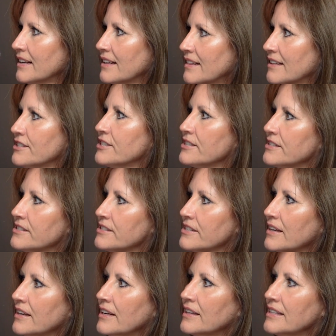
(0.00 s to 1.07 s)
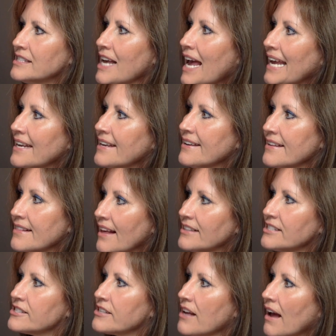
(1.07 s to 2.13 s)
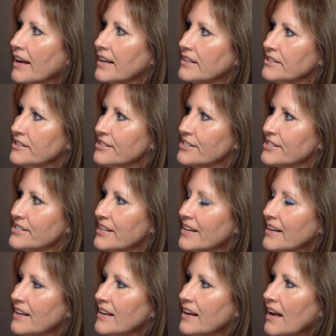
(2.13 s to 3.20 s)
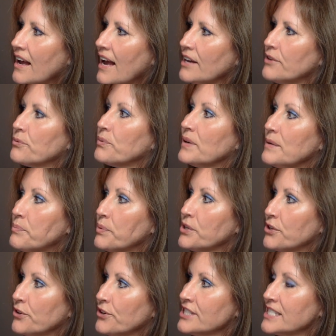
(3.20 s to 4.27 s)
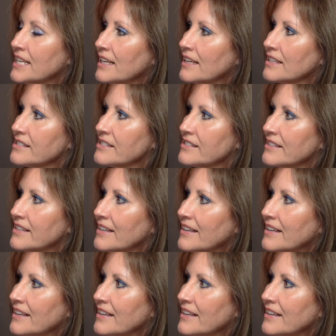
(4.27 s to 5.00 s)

This is taking that science and reproducing it.